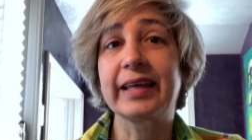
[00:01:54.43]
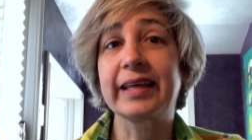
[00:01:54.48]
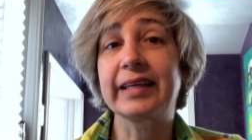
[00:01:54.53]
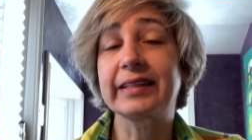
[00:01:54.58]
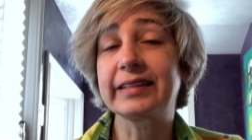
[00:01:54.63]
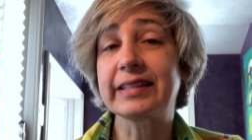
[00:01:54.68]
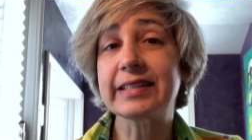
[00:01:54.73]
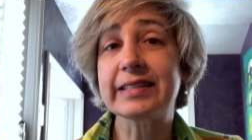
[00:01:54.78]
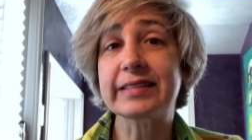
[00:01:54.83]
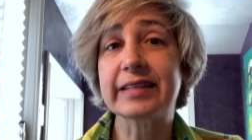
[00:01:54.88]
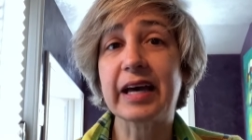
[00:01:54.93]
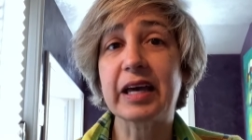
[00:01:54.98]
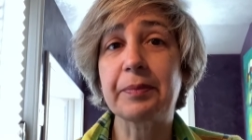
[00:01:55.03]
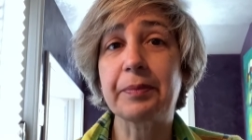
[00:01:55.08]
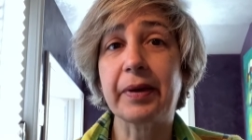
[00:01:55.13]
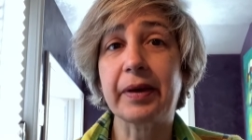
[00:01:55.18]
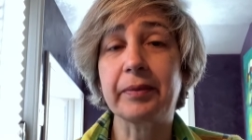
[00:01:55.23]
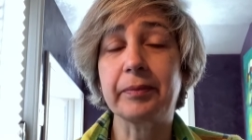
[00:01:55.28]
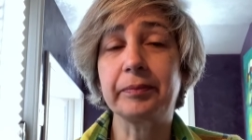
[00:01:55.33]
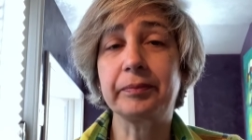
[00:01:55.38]
This type,
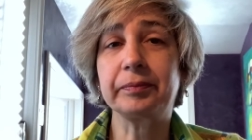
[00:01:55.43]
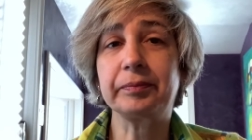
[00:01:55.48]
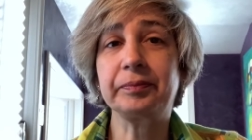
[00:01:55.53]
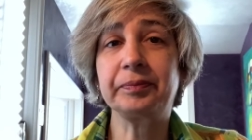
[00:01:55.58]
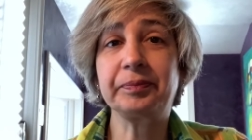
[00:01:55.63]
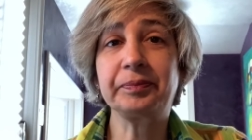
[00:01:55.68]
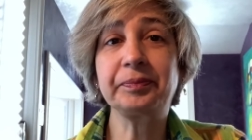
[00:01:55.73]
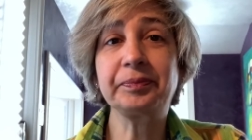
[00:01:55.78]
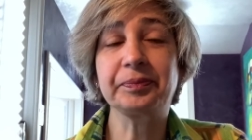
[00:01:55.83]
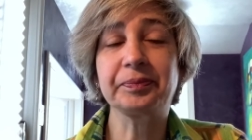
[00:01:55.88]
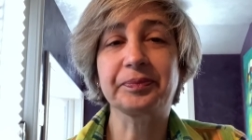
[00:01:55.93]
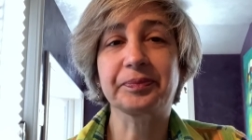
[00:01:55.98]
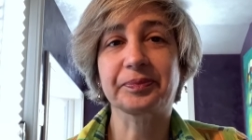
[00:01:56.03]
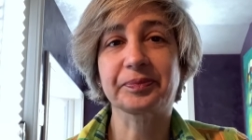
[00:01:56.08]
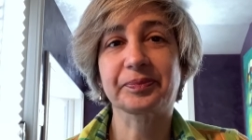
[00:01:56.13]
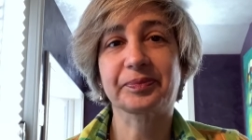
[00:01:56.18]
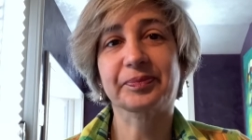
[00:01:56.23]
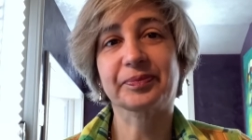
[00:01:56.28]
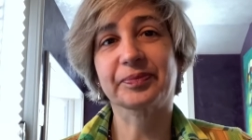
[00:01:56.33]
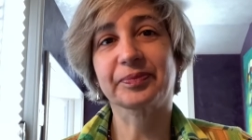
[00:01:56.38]

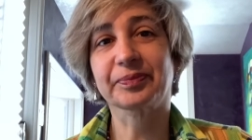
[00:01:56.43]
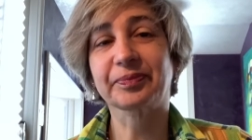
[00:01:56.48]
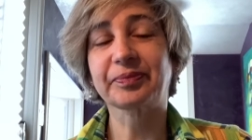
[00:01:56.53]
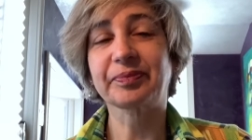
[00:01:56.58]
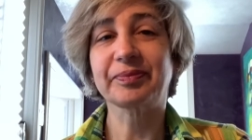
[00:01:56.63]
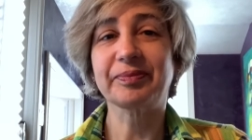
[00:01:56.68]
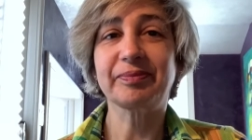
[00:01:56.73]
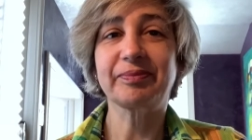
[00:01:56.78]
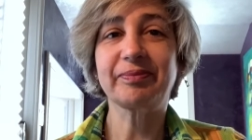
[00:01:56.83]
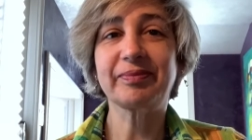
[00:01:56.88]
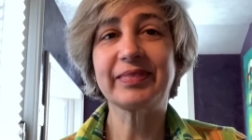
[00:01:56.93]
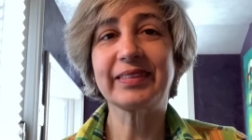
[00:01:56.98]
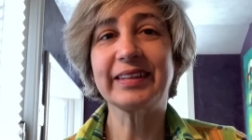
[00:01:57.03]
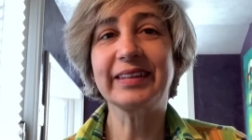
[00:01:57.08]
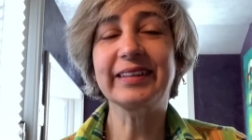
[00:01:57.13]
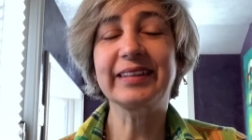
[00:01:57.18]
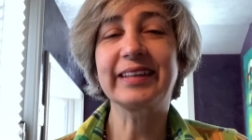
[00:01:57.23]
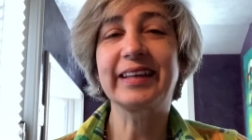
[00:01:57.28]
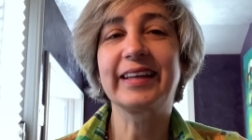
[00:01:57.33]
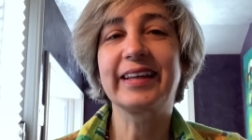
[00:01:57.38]

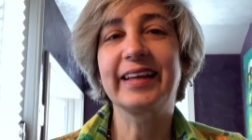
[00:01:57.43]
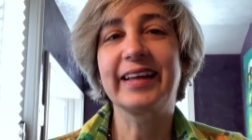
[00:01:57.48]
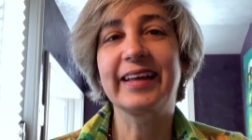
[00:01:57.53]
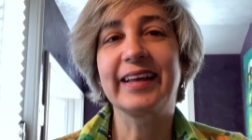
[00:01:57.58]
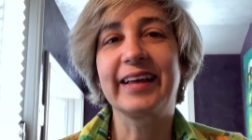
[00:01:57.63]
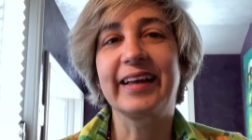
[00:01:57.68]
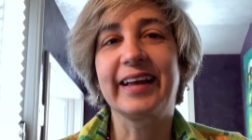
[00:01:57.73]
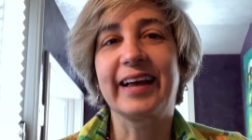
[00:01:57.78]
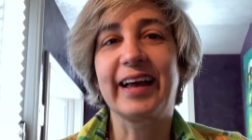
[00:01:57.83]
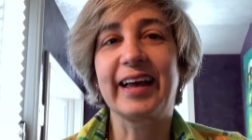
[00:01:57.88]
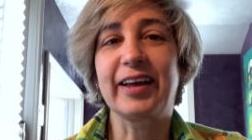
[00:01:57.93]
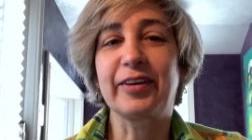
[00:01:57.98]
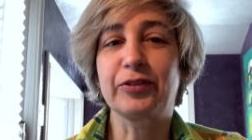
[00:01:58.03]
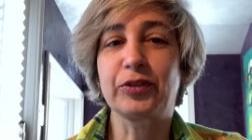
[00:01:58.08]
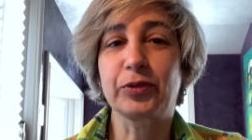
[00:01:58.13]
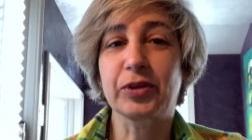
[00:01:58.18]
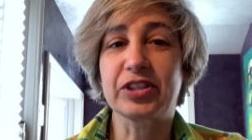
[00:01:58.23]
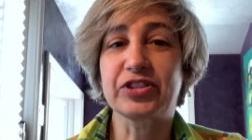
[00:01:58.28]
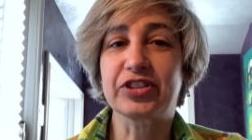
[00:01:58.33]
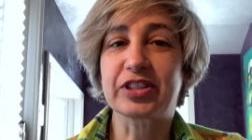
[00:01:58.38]
I have
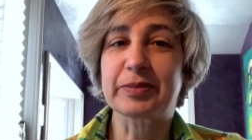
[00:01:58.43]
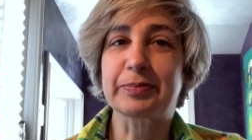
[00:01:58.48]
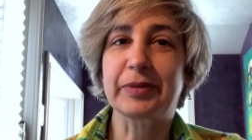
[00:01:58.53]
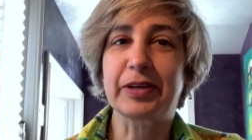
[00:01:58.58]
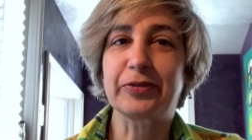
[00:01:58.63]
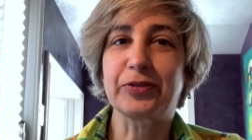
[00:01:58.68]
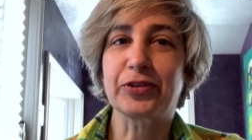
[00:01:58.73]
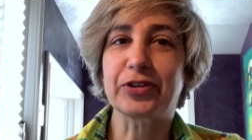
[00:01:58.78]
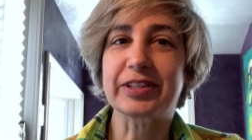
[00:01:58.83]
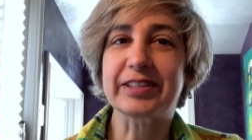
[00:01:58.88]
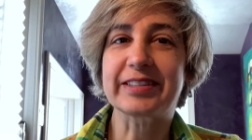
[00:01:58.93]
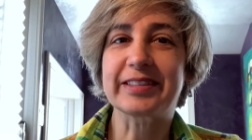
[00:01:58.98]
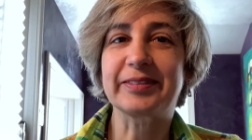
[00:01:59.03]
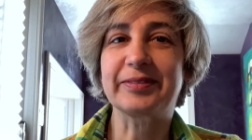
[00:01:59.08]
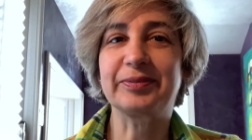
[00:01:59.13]
to adjust my voice.